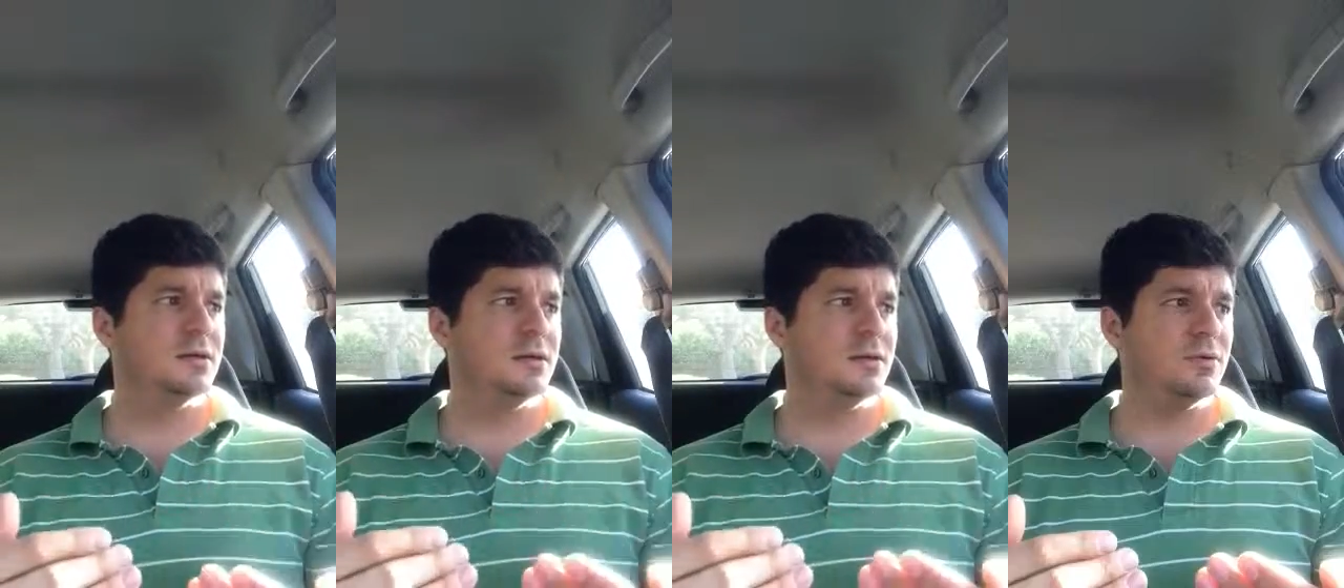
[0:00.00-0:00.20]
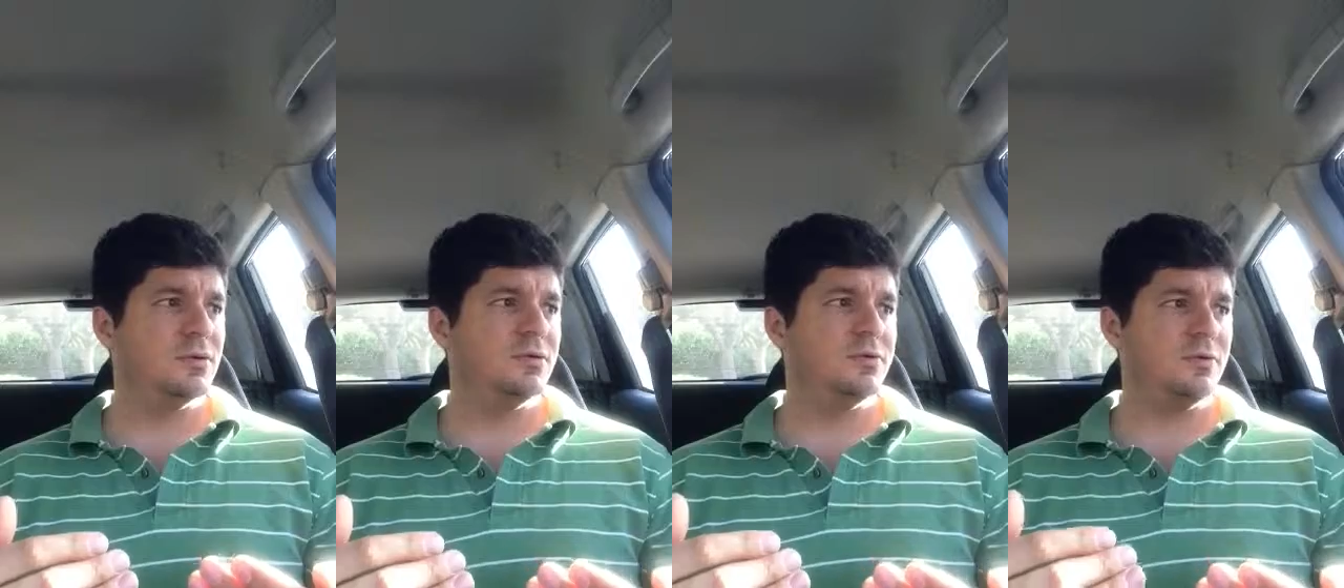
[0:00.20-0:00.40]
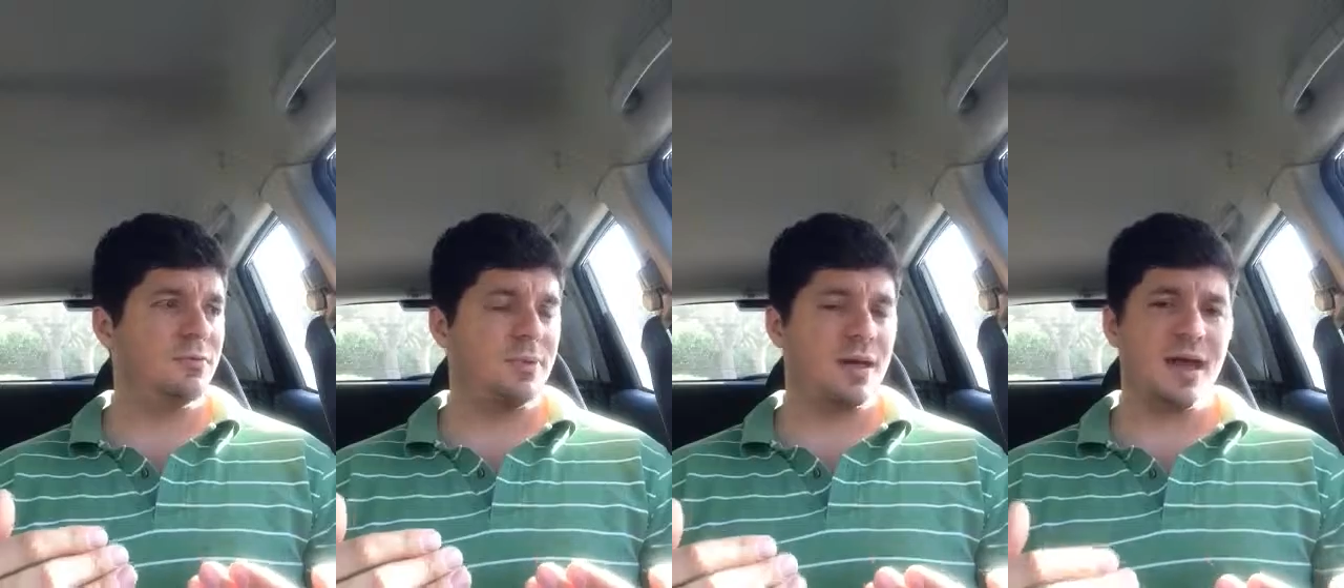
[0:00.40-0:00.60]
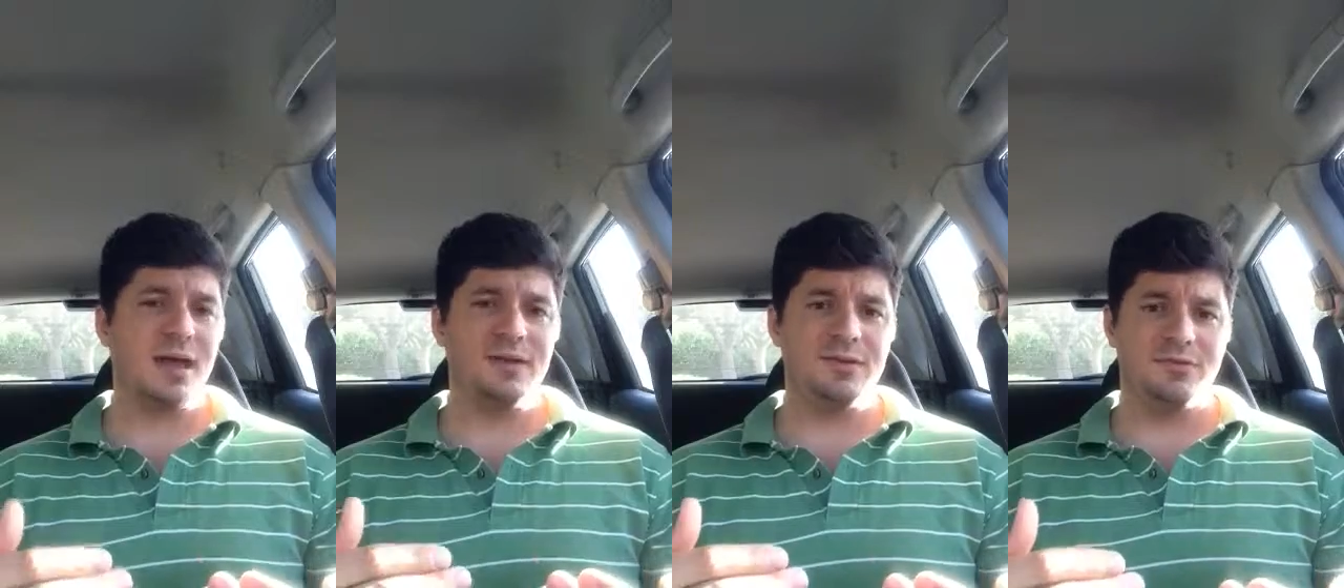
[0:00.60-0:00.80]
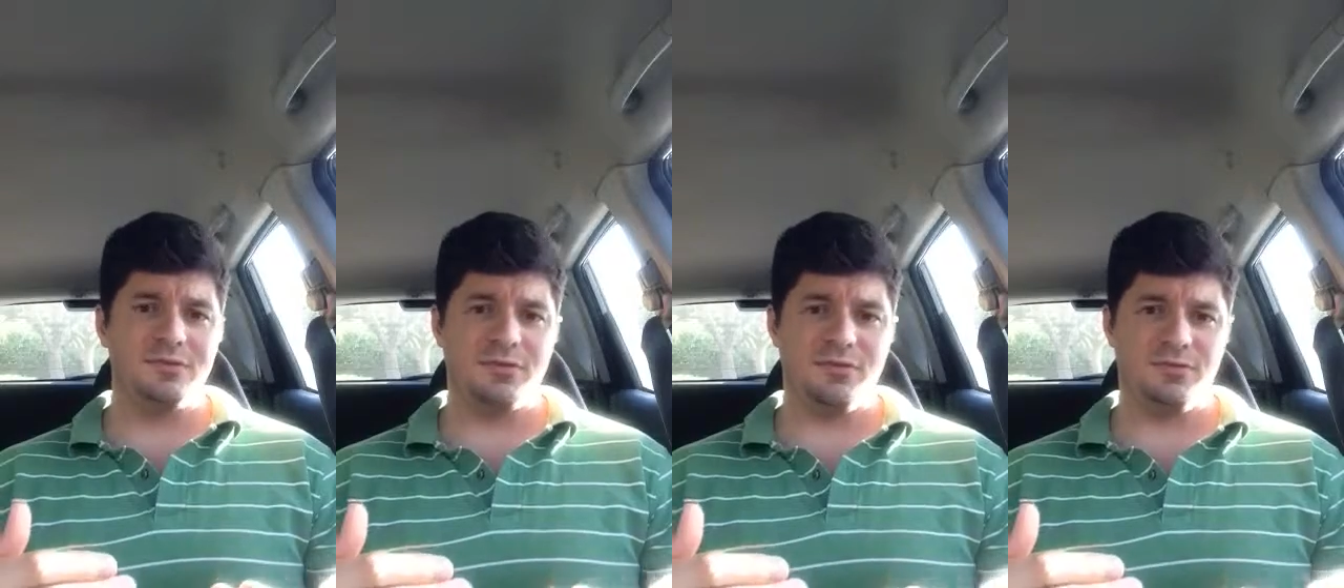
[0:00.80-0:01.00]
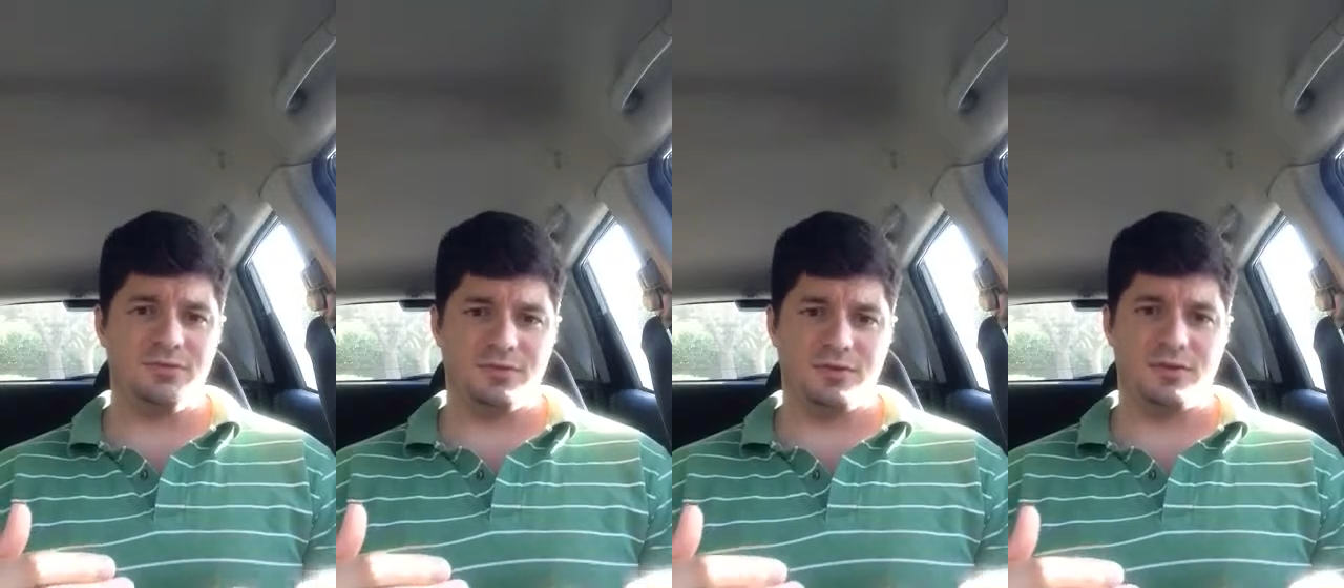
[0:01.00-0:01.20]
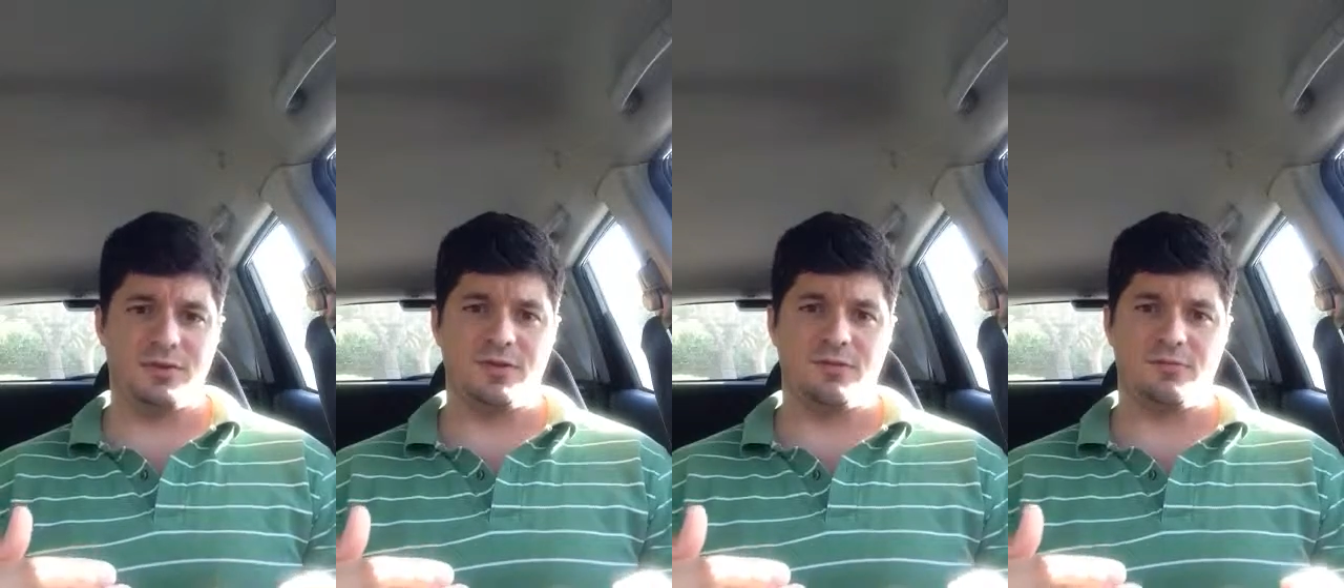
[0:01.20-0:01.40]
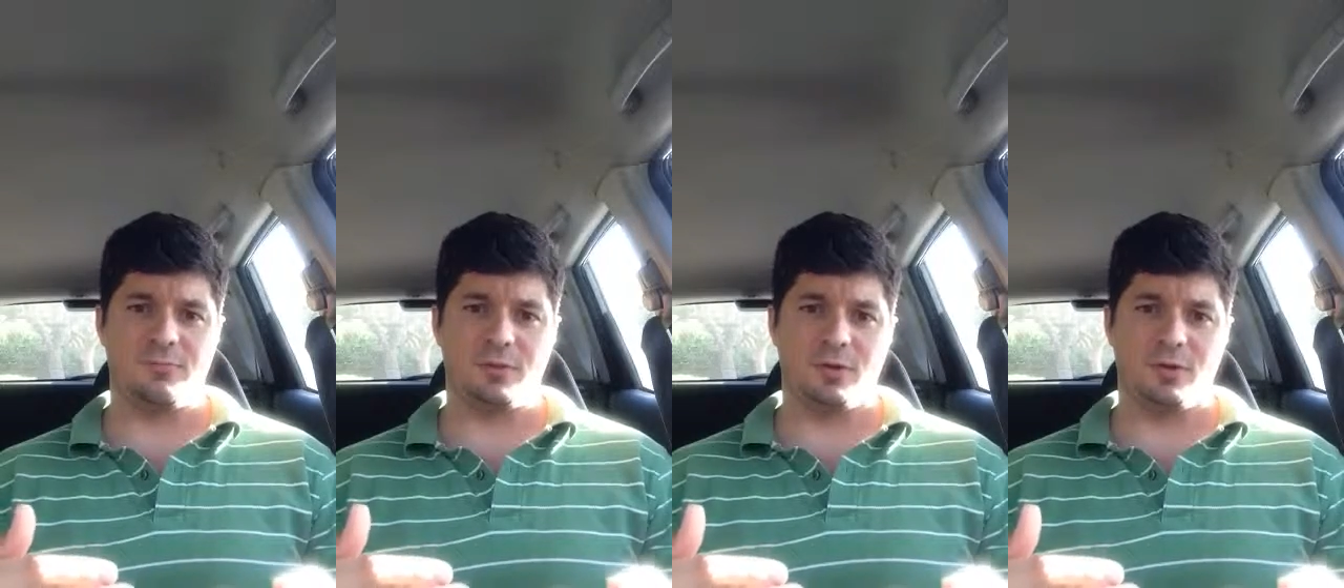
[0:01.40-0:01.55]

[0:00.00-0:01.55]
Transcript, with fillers: it was a bad decision on his